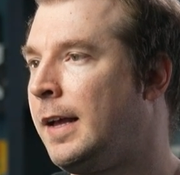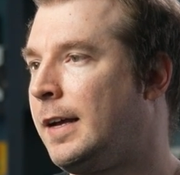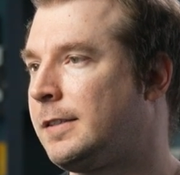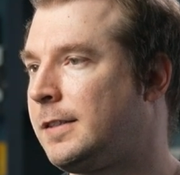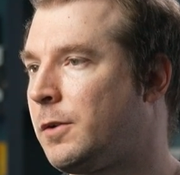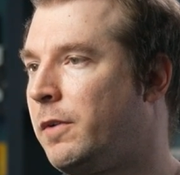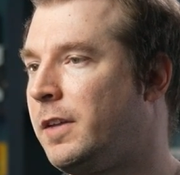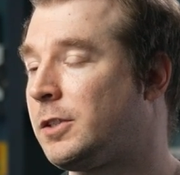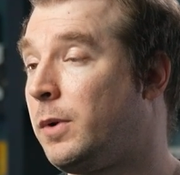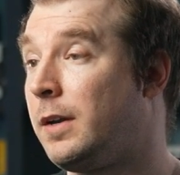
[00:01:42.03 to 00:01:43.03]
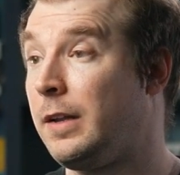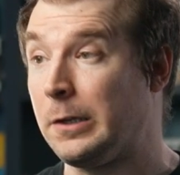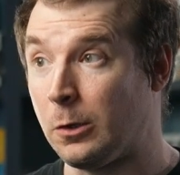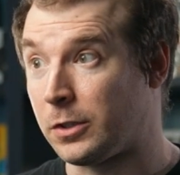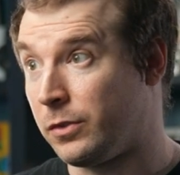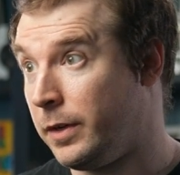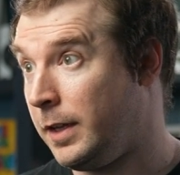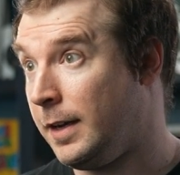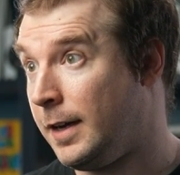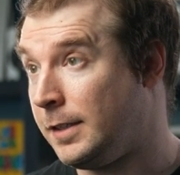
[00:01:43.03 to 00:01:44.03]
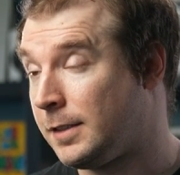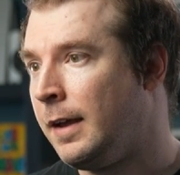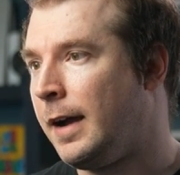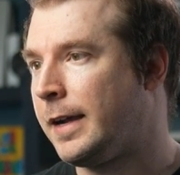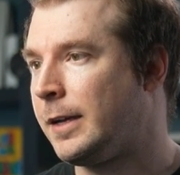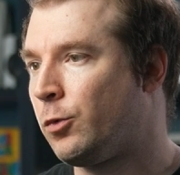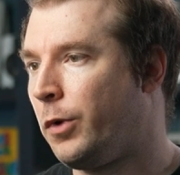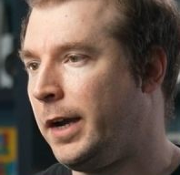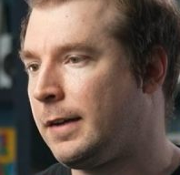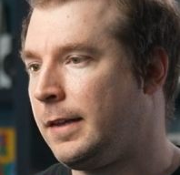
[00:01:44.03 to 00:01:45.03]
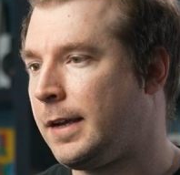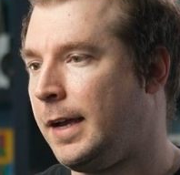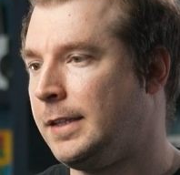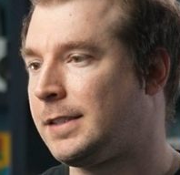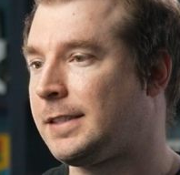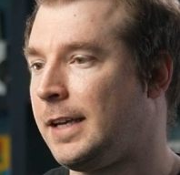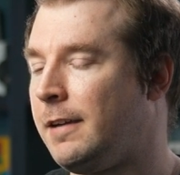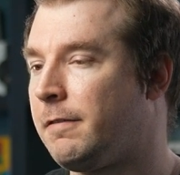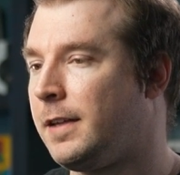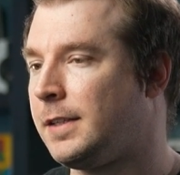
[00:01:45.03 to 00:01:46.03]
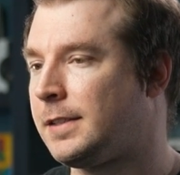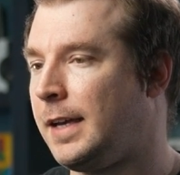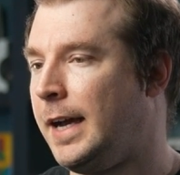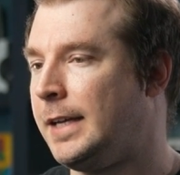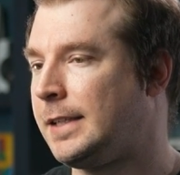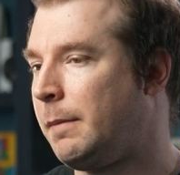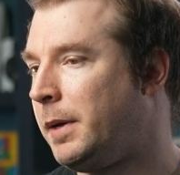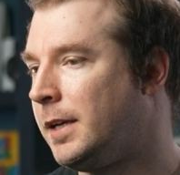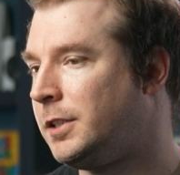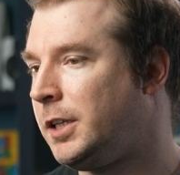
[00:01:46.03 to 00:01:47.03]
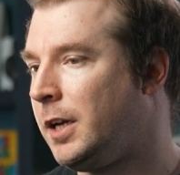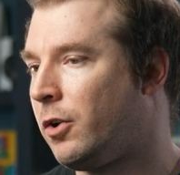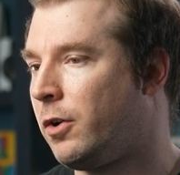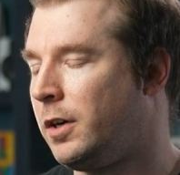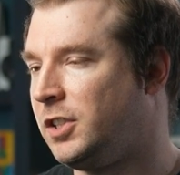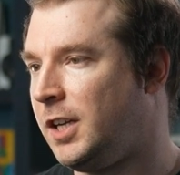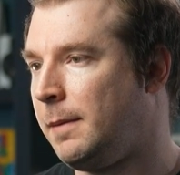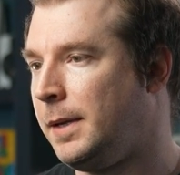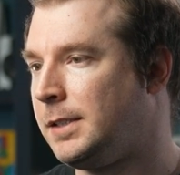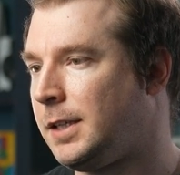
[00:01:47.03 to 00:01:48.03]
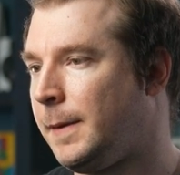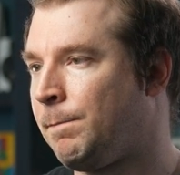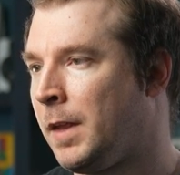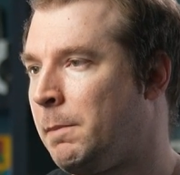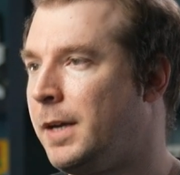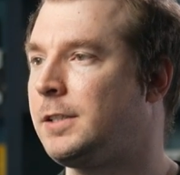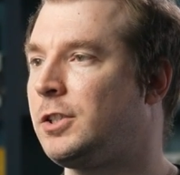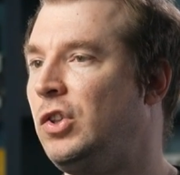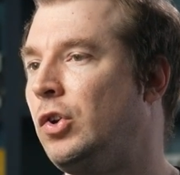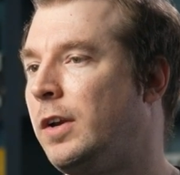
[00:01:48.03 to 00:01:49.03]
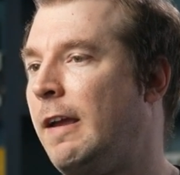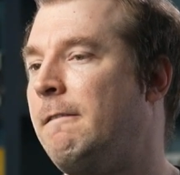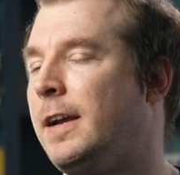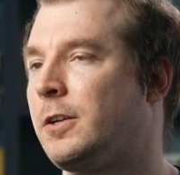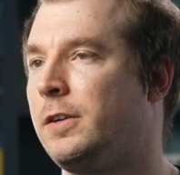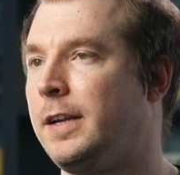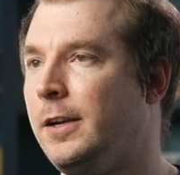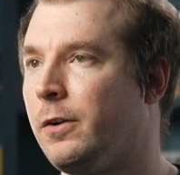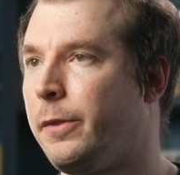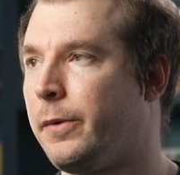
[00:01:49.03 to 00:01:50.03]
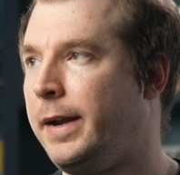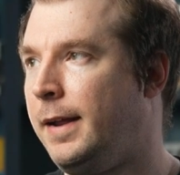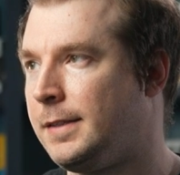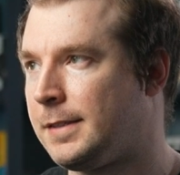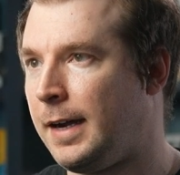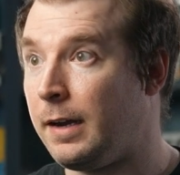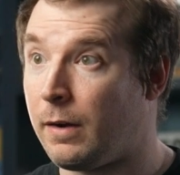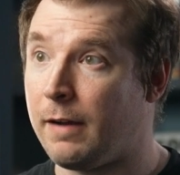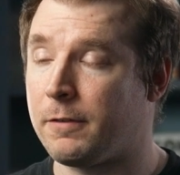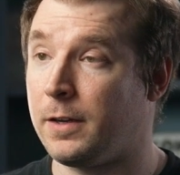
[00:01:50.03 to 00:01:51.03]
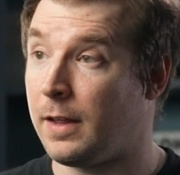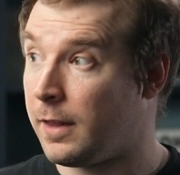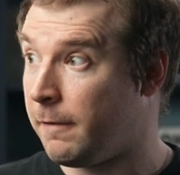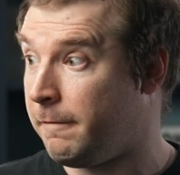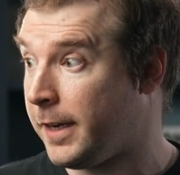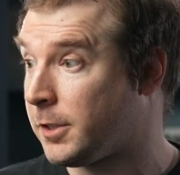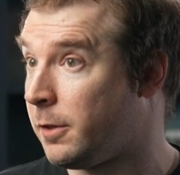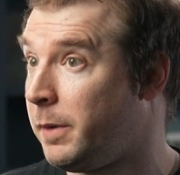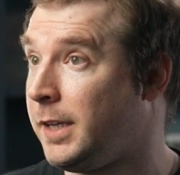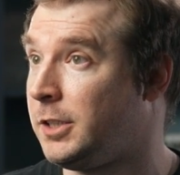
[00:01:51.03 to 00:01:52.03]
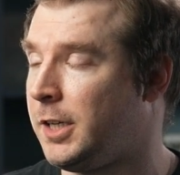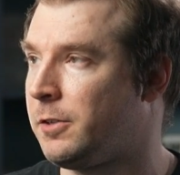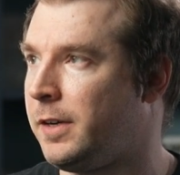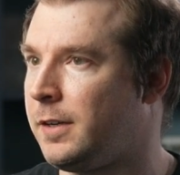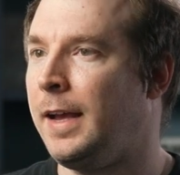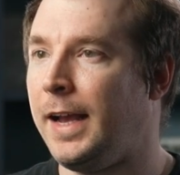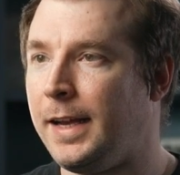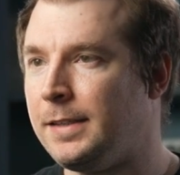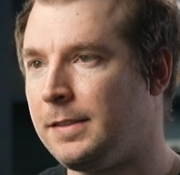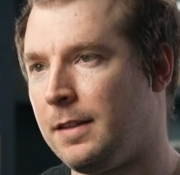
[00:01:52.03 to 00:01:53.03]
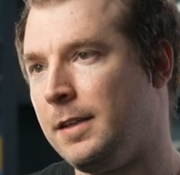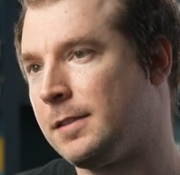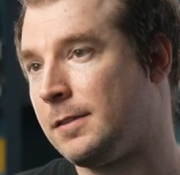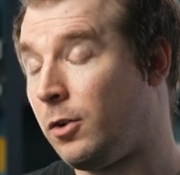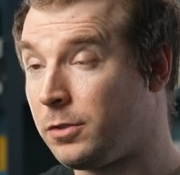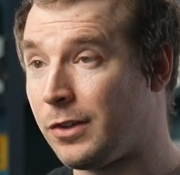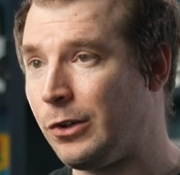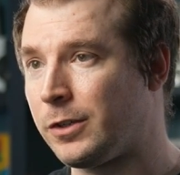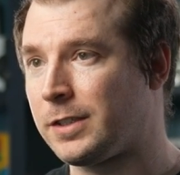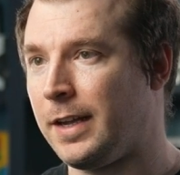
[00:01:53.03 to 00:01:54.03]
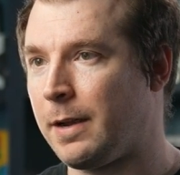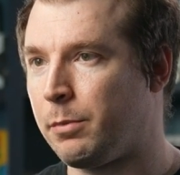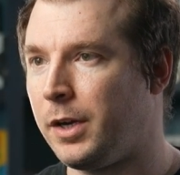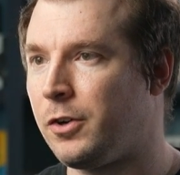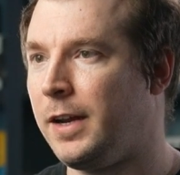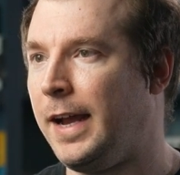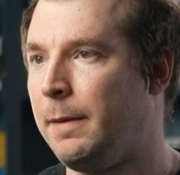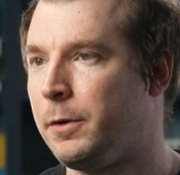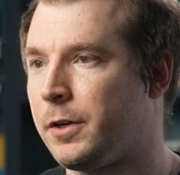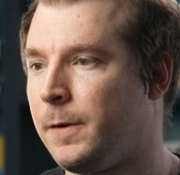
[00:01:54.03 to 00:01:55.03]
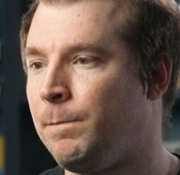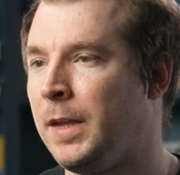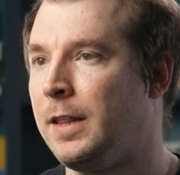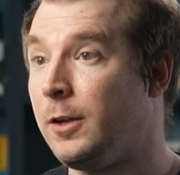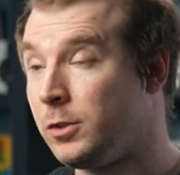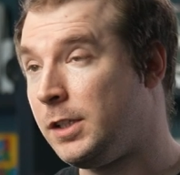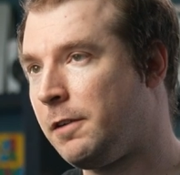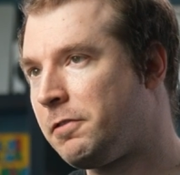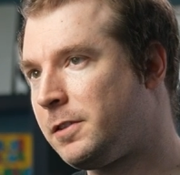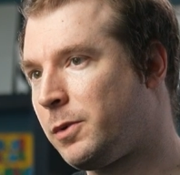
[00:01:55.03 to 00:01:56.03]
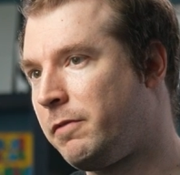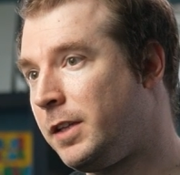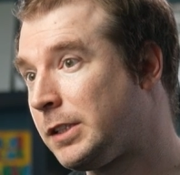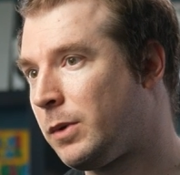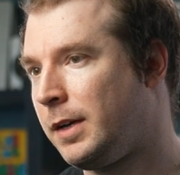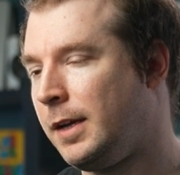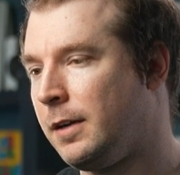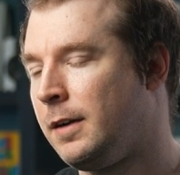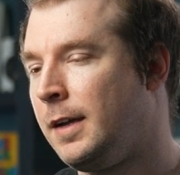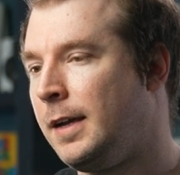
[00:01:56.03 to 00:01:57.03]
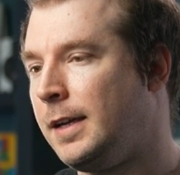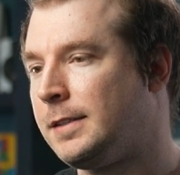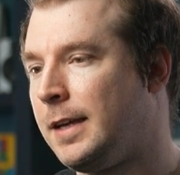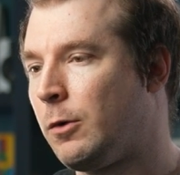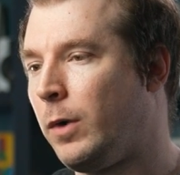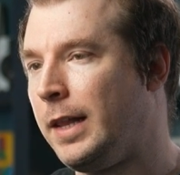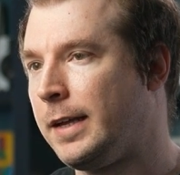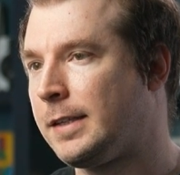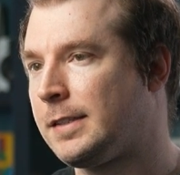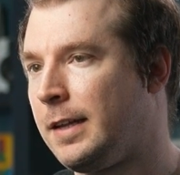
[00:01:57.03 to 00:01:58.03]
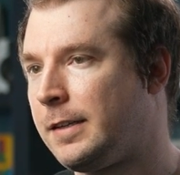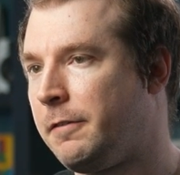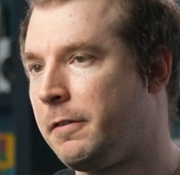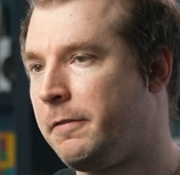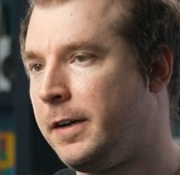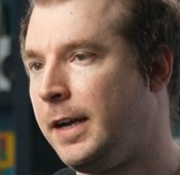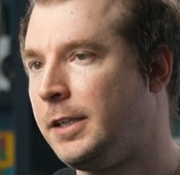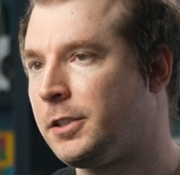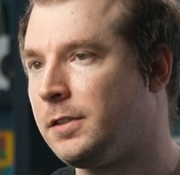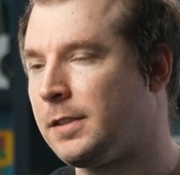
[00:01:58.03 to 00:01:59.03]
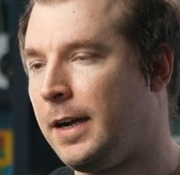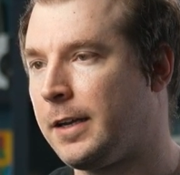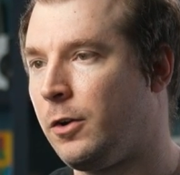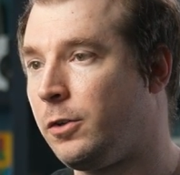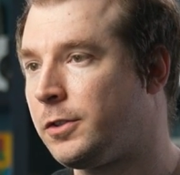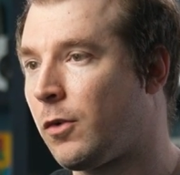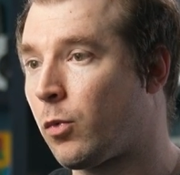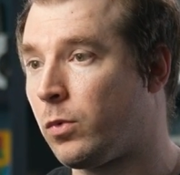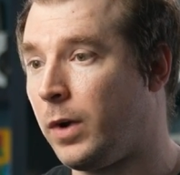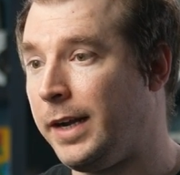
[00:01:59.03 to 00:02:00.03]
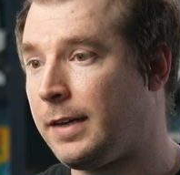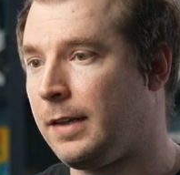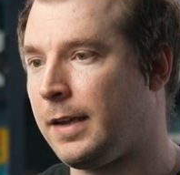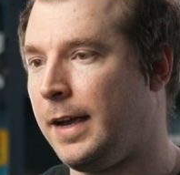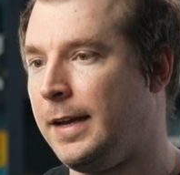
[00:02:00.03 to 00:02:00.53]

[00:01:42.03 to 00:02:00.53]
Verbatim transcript: I'll stick with this one. It looks really nice. I can right click and save this as a P N G or a J P G, but it's not a vector. Here on the right hand side, I've got the vector being generated. And this also looks like a pretty good hamburger. The only difference with this one here is that while I can select different variations, I can also right click and